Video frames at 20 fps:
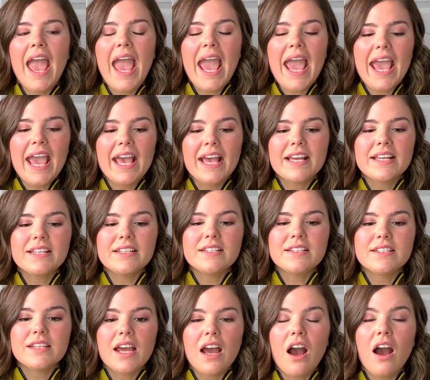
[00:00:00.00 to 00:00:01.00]

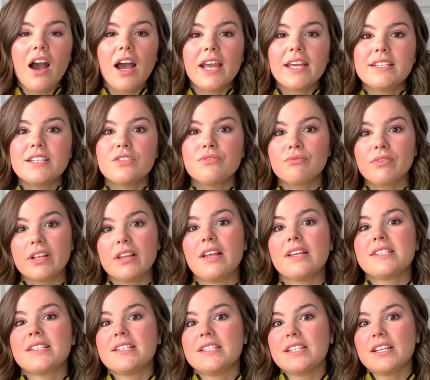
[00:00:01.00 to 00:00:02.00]
And I didn't
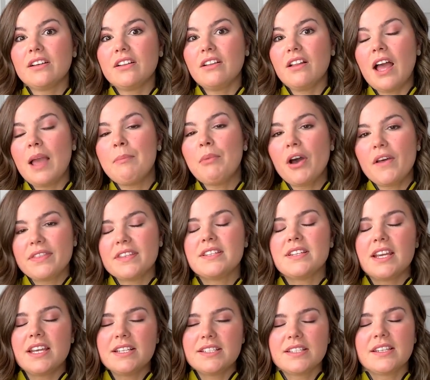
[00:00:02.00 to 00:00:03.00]
realize until I bought the
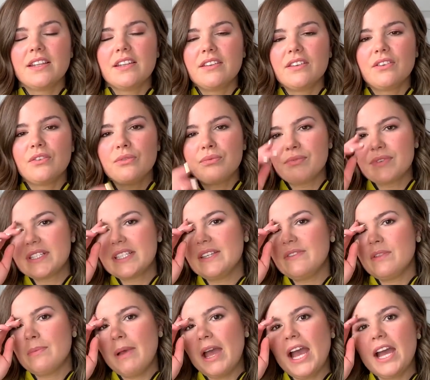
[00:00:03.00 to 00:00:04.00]
tights and
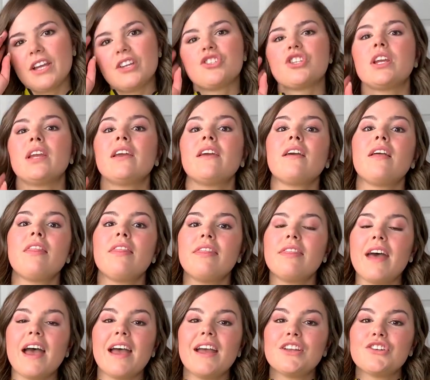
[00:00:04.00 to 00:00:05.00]
received the packaging
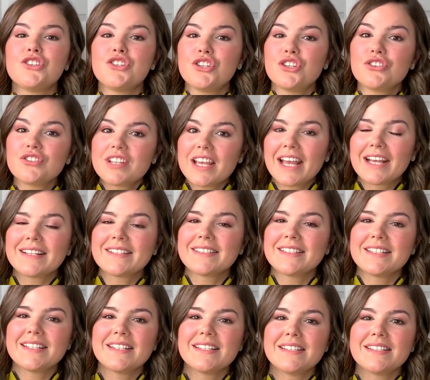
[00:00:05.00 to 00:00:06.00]
that
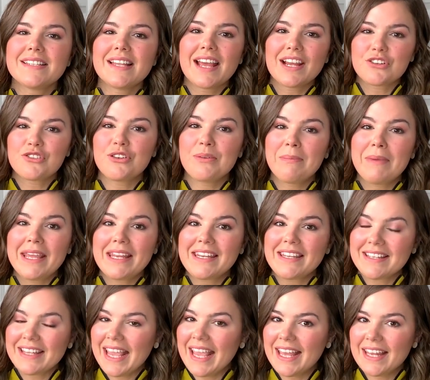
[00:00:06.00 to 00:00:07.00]
Sheertex is actually made
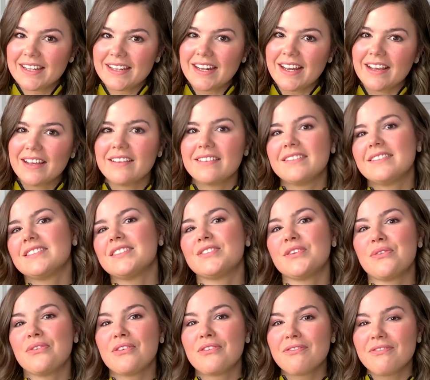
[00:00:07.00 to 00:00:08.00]
in Canada.
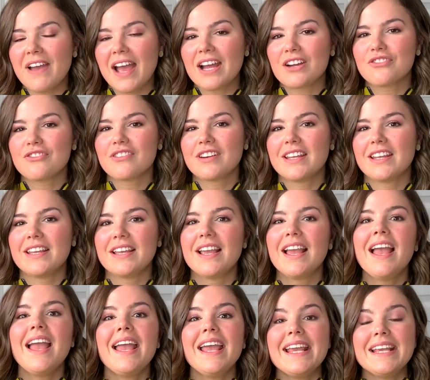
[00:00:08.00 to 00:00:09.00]
So their
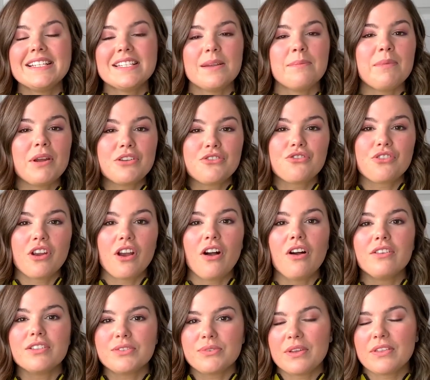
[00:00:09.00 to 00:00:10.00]
factory is in
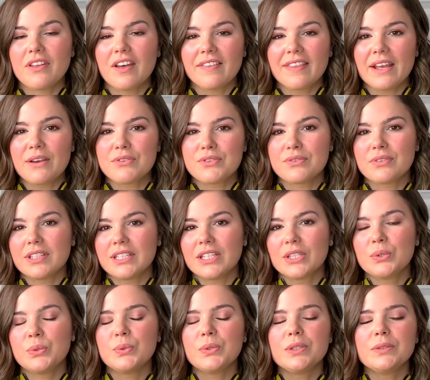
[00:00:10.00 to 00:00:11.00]
Montreal. So I thought that was really
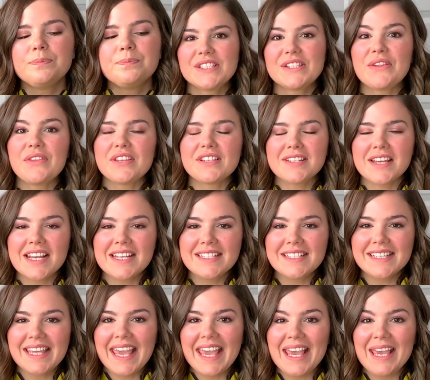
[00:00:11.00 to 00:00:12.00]
cool. So the
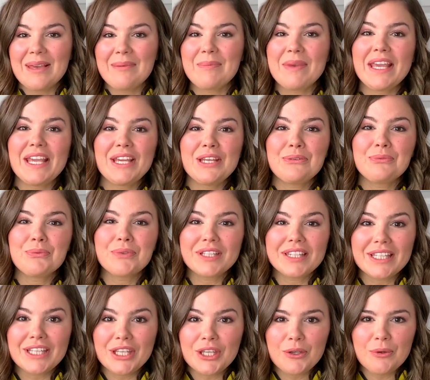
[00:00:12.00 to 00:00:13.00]
tights came in
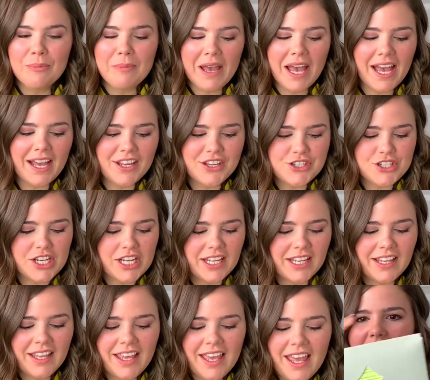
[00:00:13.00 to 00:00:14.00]
really cute
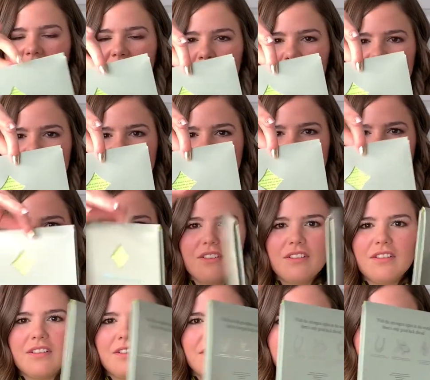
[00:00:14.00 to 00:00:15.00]
packaging. They came in these
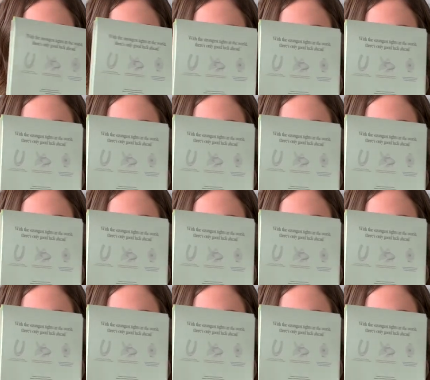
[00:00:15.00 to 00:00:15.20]
little